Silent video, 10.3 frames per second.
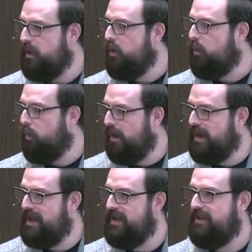
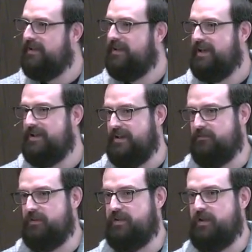Why had
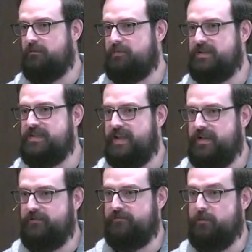everything been
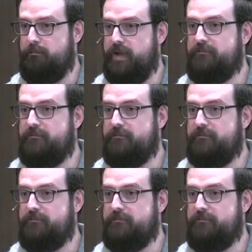taken from me?